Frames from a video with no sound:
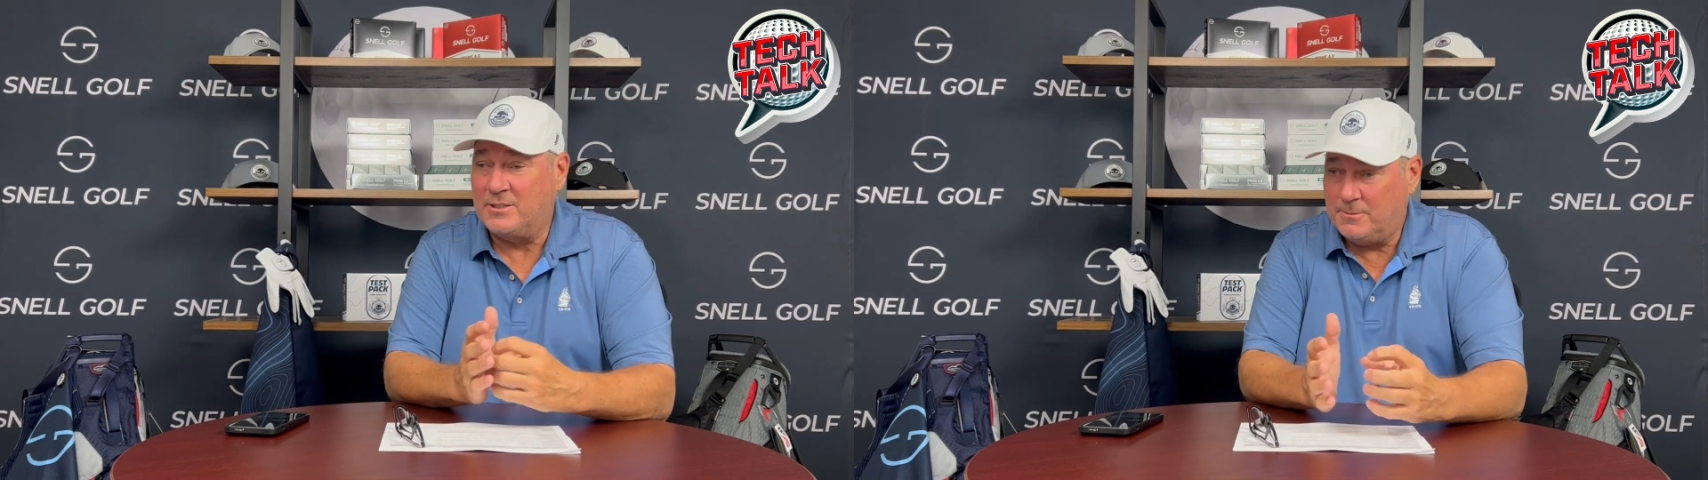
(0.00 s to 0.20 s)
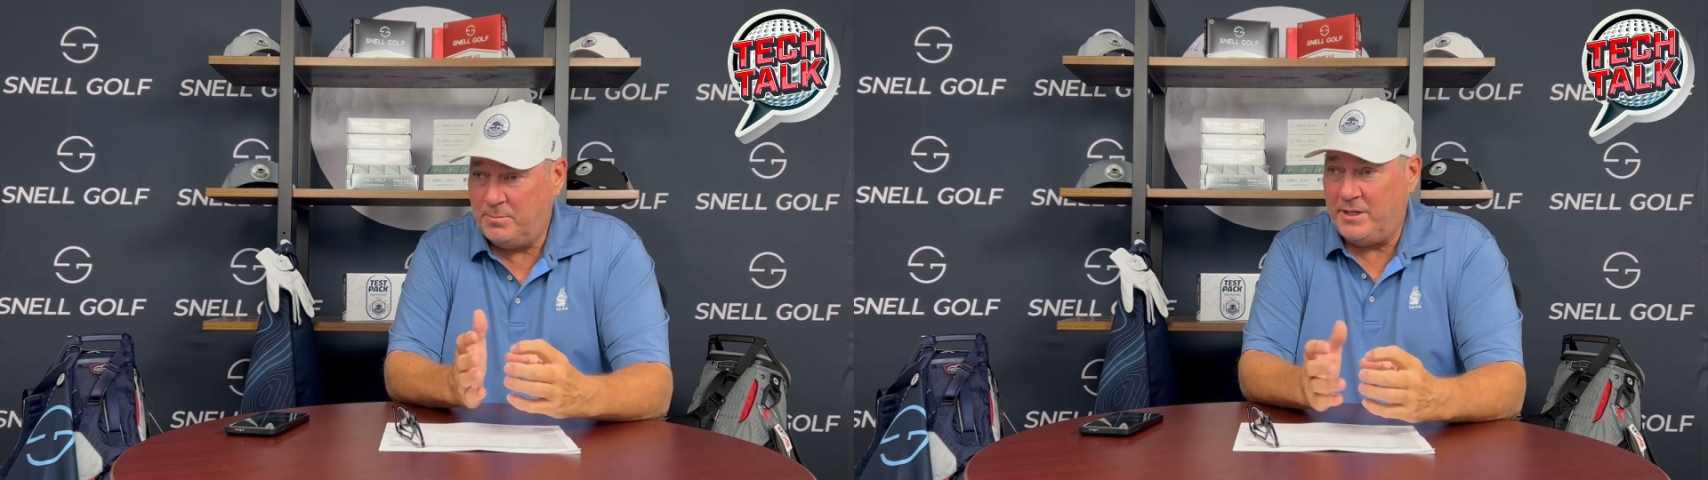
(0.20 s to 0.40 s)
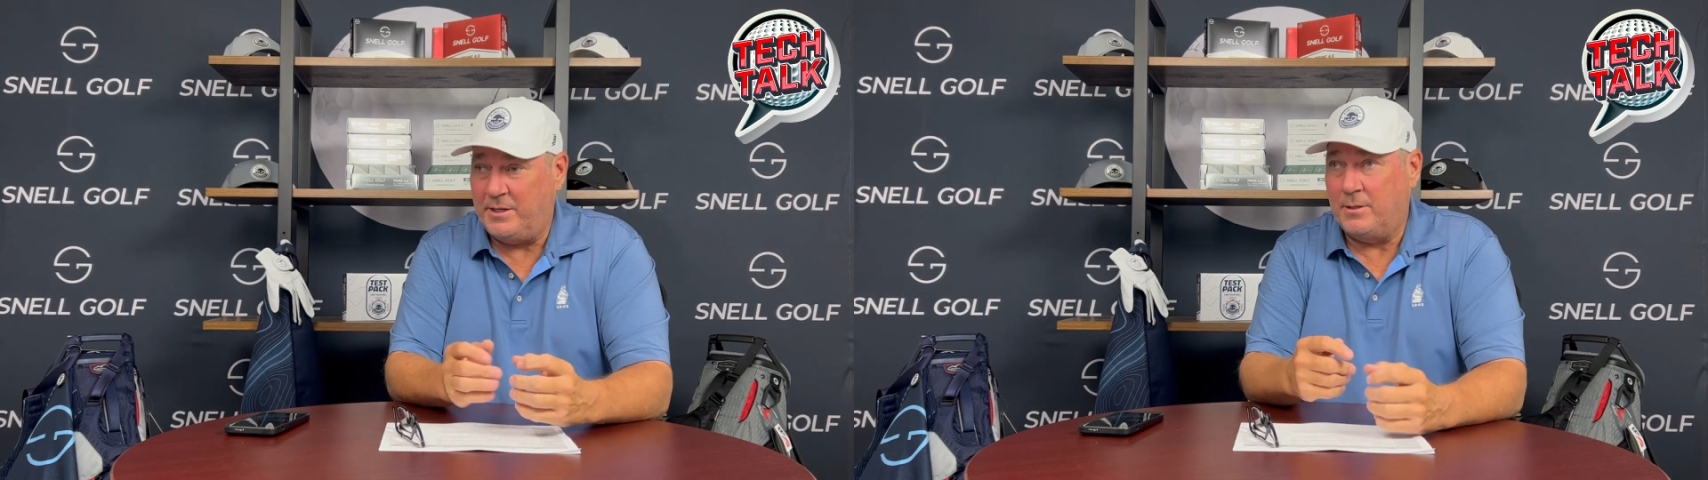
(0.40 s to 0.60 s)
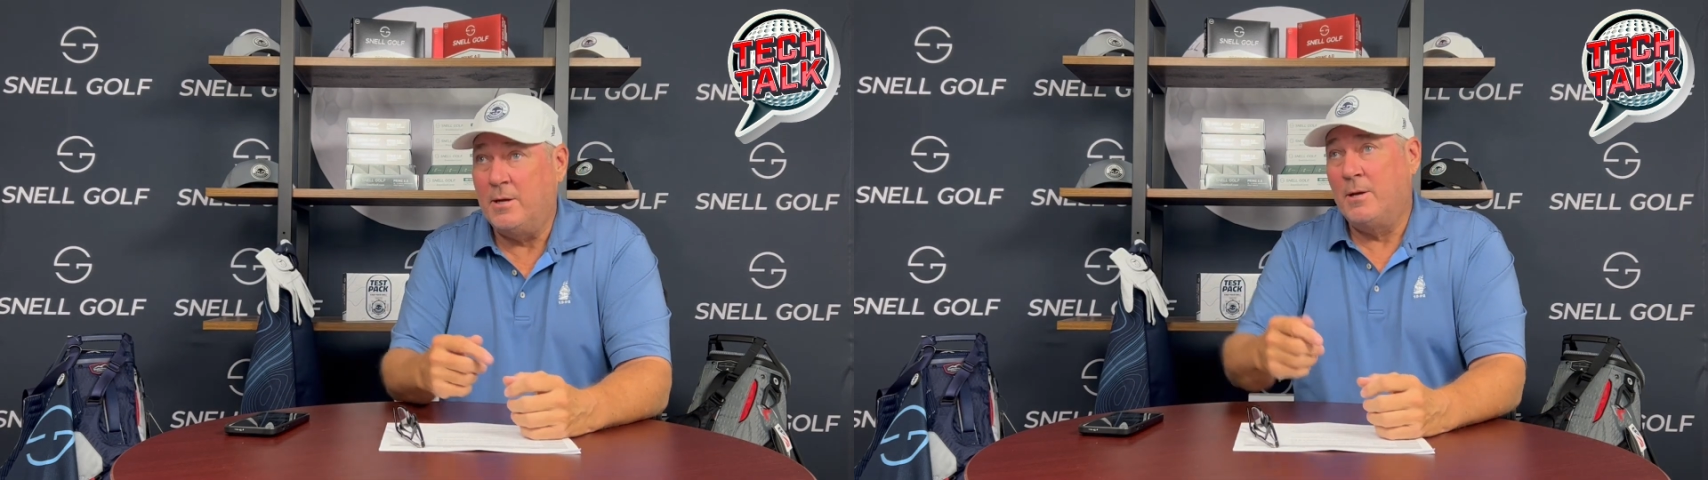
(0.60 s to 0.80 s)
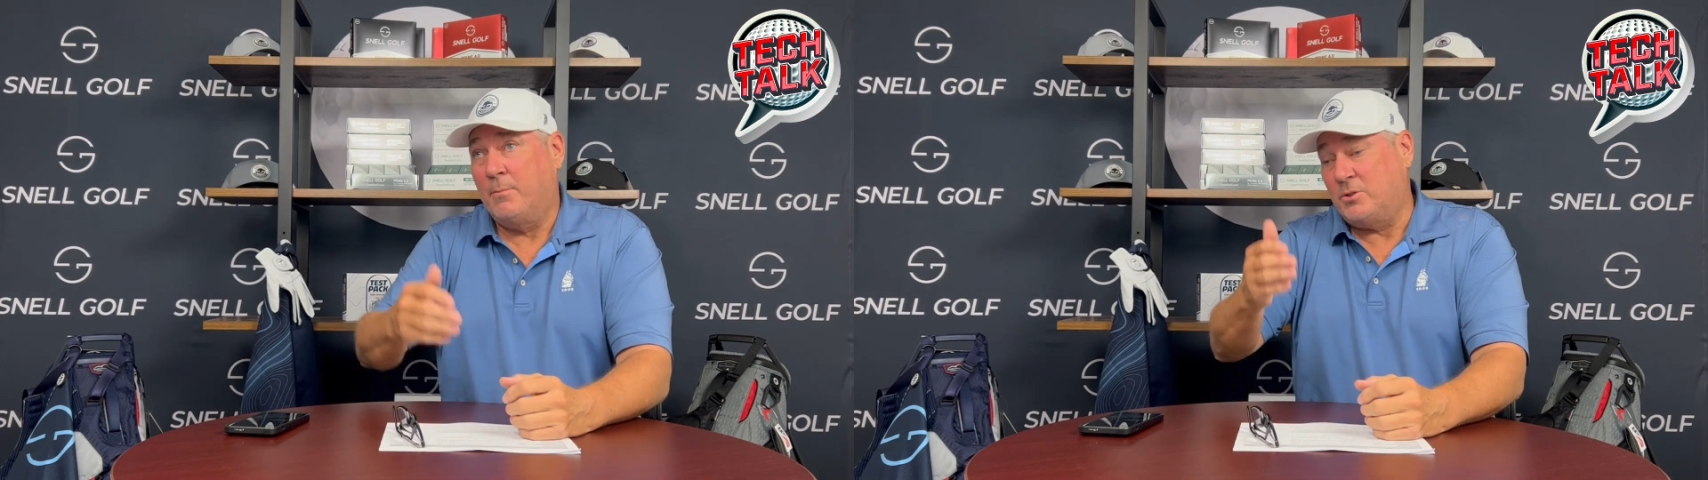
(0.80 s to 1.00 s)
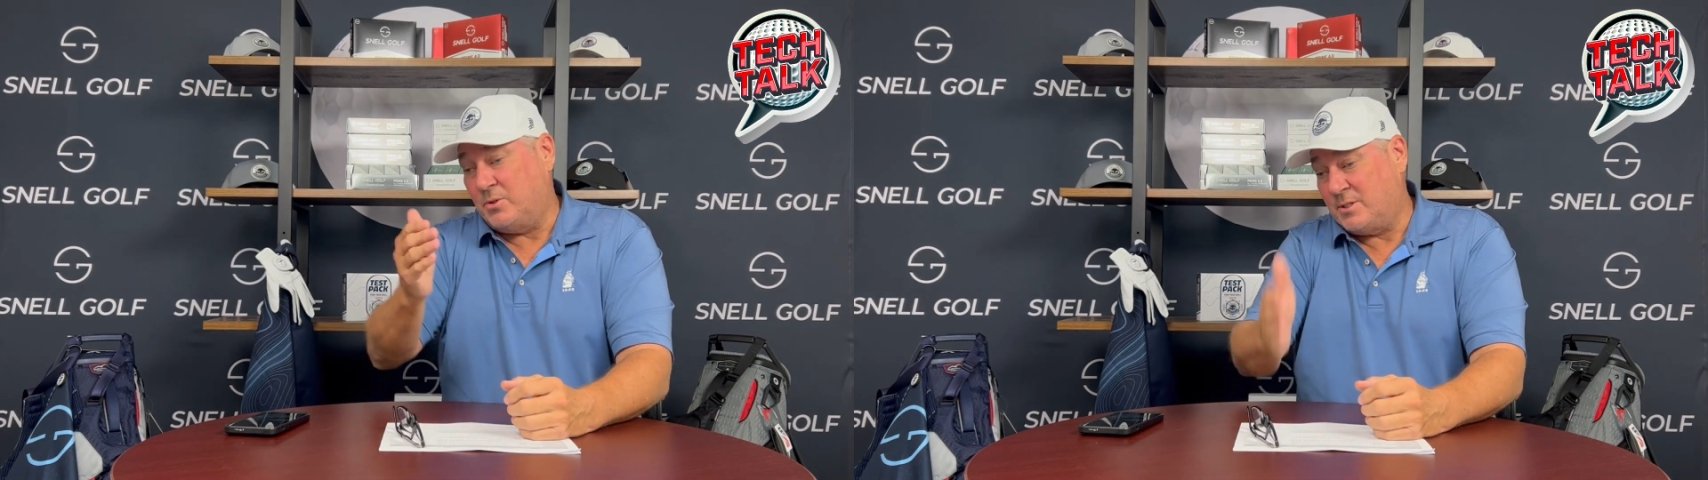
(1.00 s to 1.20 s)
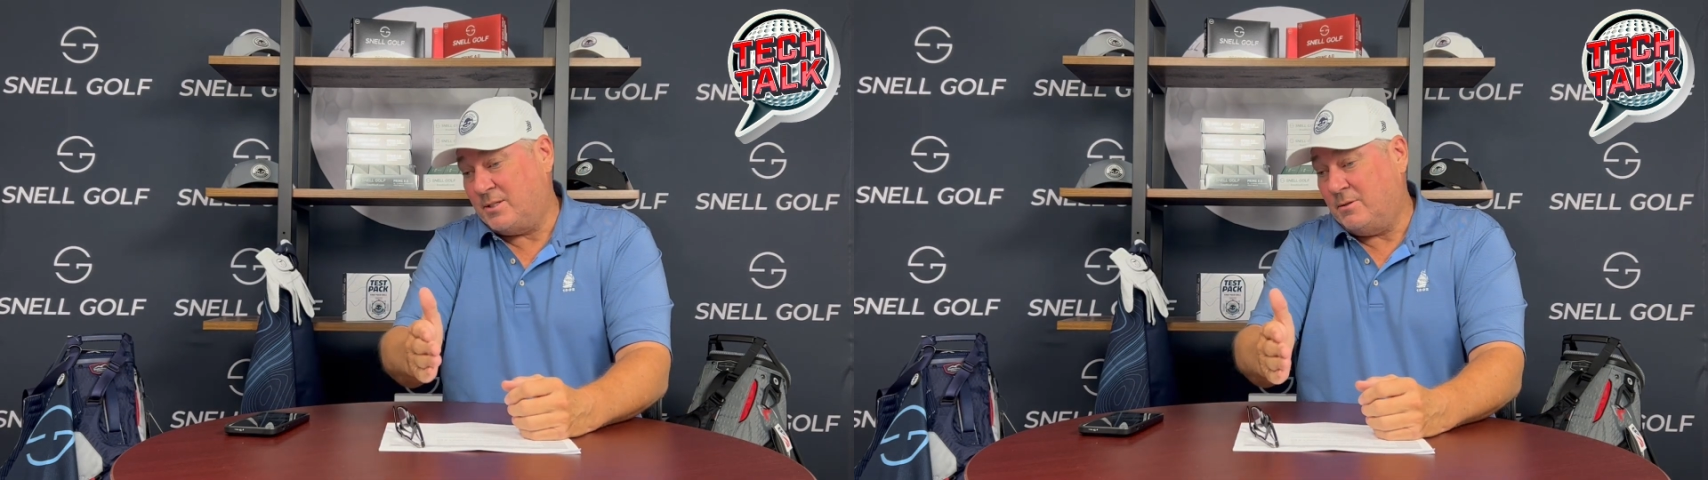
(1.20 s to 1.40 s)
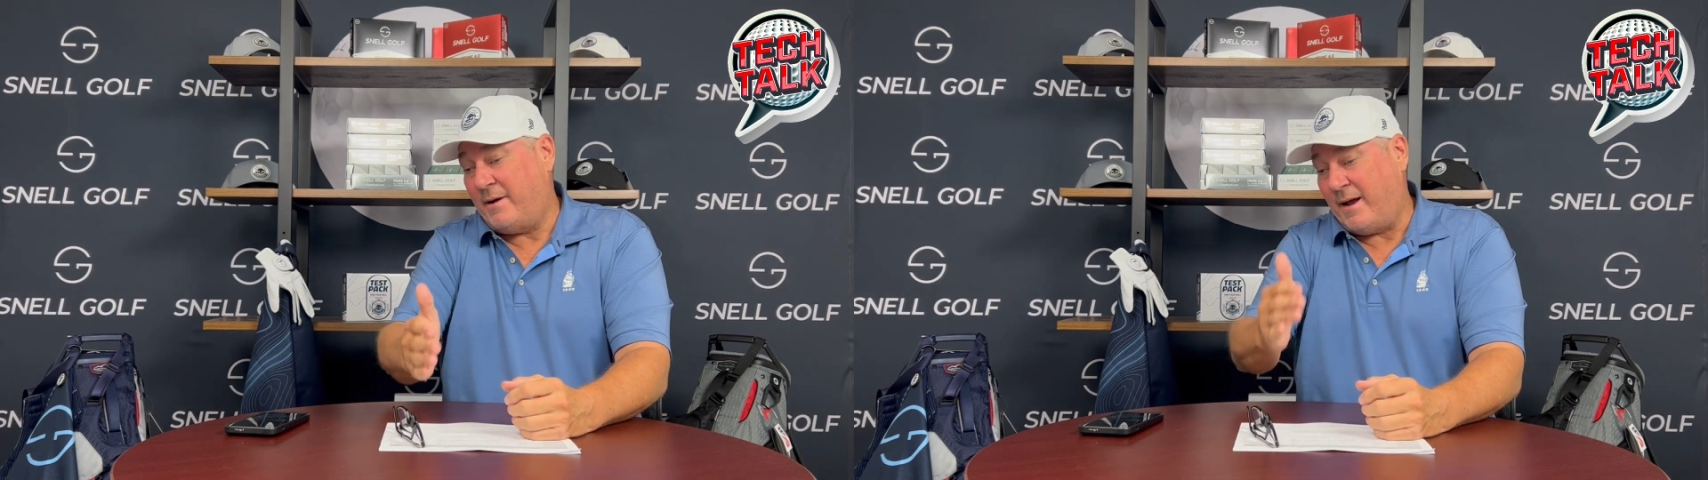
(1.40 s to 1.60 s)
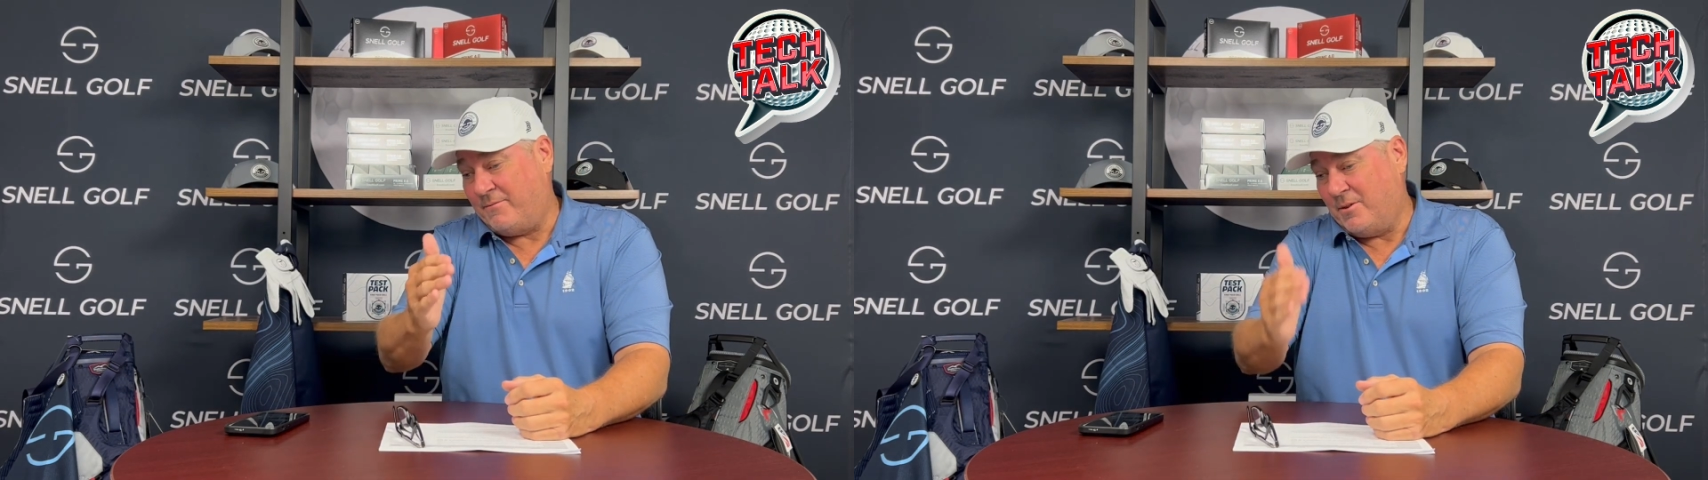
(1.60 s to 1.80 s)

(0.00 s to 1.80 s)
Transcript: speed, but you still have